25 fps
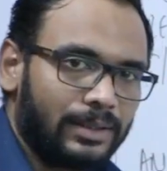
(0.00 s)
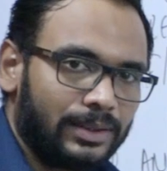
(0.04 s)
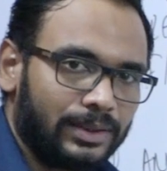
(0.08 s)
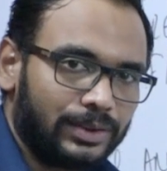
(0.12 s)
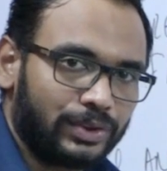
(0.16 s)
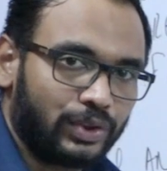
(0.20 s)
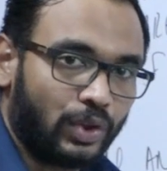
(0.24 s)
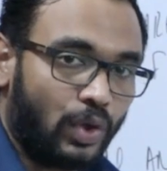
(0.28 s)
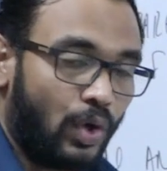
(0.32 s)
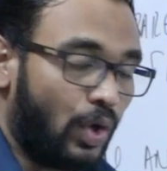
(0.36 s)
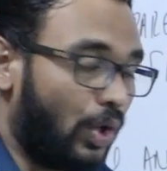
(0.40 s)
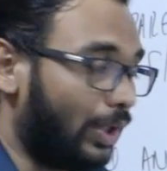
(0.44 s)

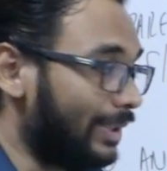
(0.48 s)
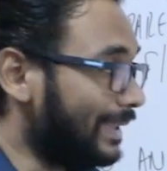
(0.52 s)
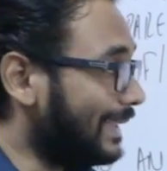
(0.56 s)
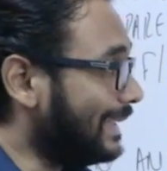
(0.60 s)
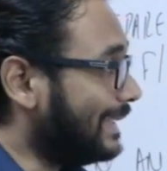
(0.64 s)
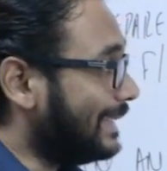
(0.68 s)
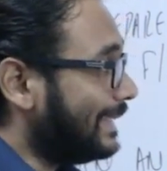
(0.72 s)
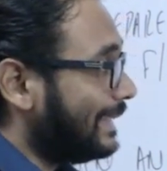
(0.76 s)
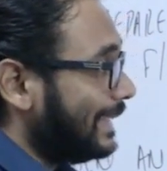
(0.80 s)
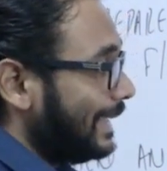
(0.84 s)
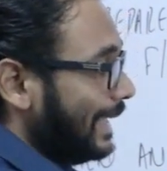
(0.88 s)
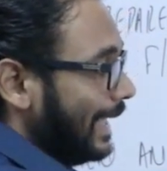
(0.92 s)
so all
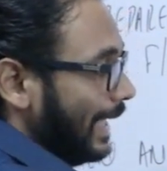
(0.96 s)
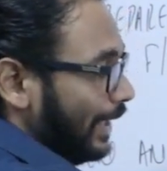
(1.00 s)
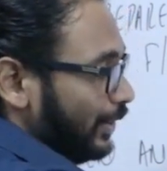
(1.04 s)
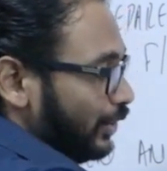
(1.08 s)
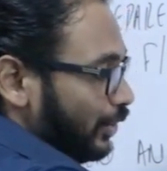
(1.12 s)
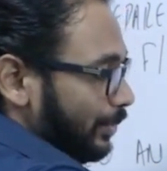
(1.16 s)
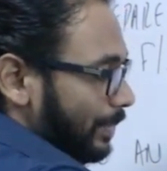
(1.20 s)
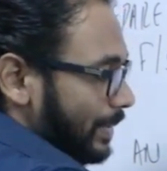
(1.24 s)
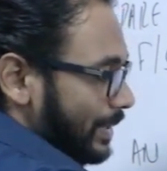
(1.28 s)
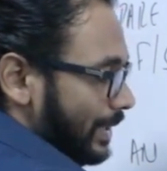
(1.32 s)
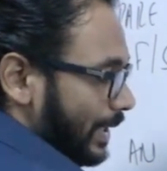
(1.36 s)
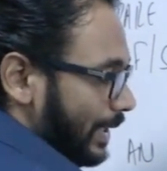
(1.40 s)
these 3 has
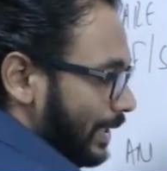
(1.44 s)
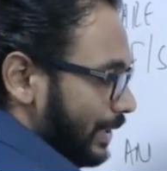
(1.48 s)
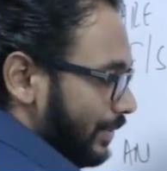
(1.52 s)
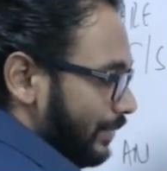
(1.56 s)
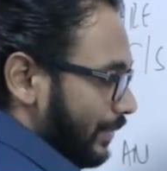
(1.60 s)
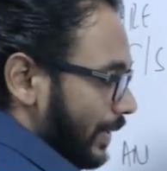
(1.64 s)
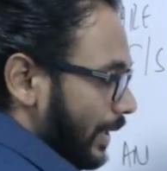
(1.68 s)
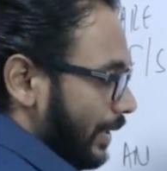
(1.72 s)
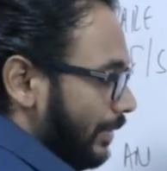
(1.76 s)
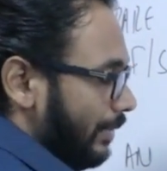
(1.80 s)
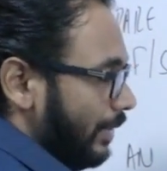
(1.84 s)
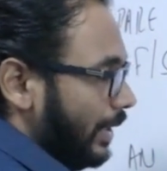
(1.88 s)
to be
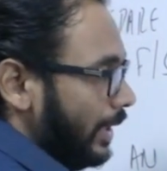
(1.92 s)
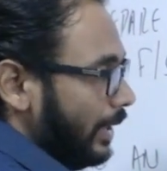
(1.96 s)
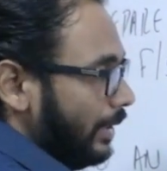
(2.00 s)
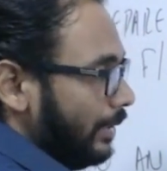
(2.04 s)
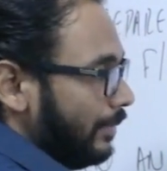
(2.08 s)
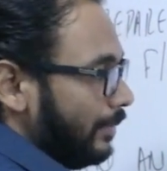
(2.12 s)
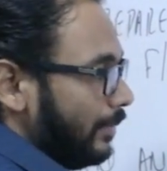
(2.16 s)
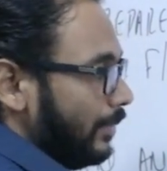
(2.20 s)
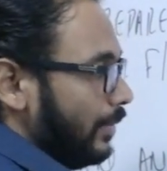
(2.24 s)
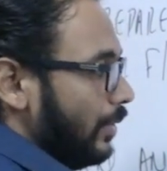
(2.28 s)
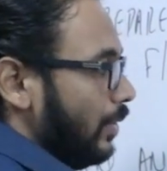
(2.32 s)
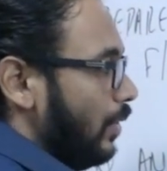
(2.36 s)
satisfied, right?
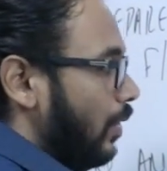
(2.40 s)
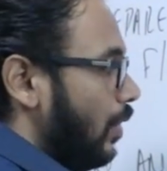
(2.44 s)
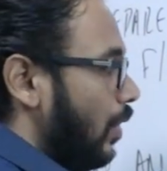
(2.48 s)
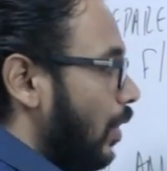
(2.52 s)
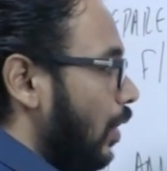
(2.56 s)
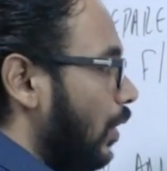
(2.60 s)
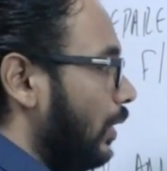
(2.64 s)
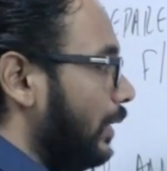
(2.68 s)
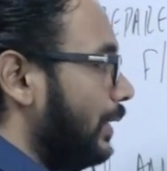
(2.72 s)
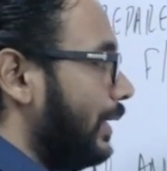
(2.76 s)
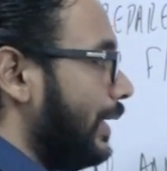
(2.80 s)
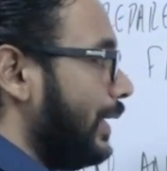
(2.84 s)

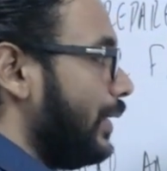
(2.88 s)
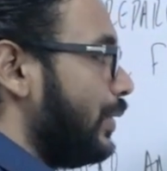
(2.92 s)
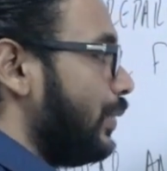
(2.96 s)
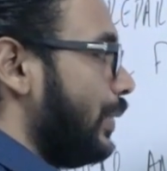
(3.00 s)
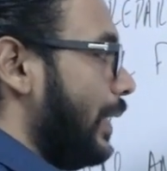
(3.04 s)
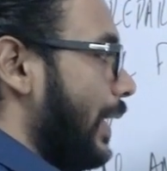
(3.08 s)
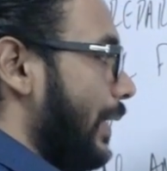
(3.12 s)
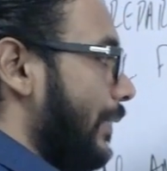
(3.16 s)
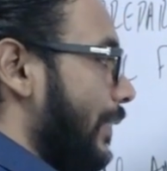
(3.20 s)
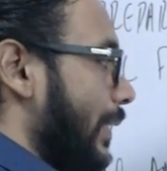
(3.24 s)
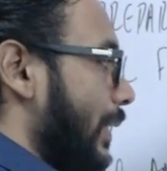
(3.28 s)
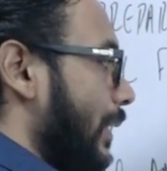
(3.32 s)
All 3
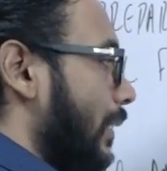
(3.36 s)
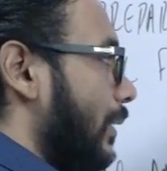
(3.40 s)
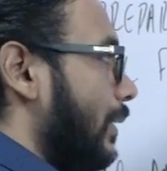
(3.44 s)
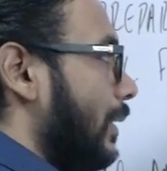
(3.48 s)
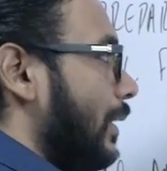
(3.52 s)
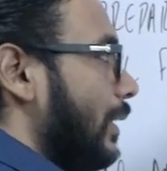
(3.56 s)
together.